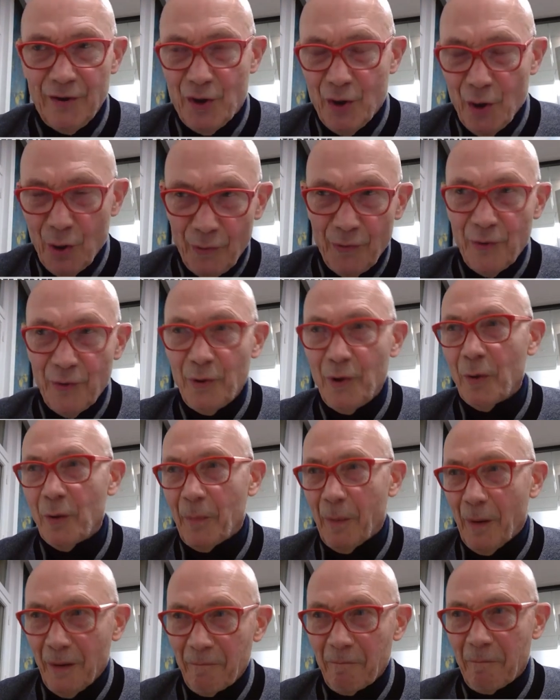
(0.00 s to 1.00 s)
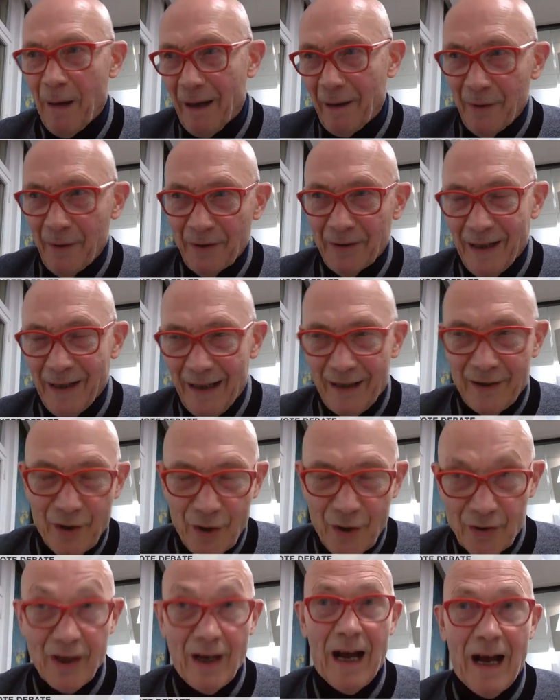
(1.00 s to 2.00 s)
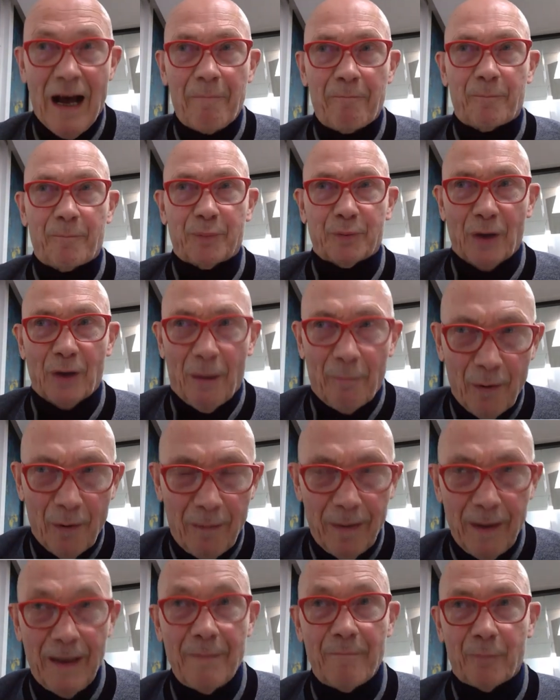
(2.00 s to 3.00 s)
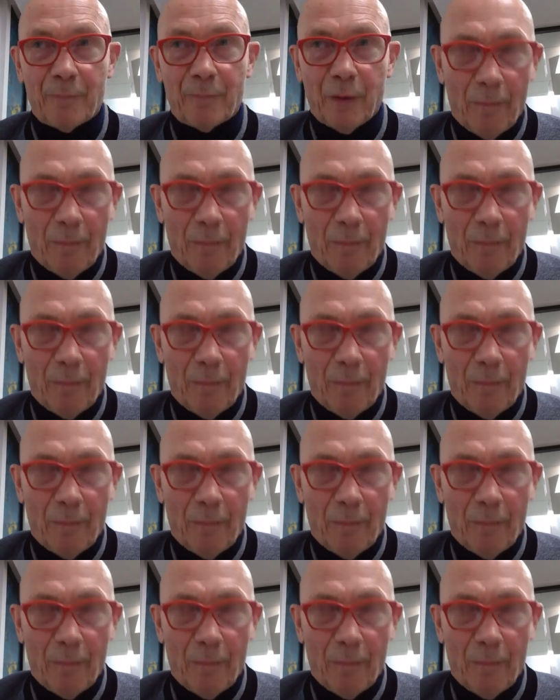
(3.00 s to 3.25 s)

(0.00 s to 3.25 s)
June European Parliament elections are probably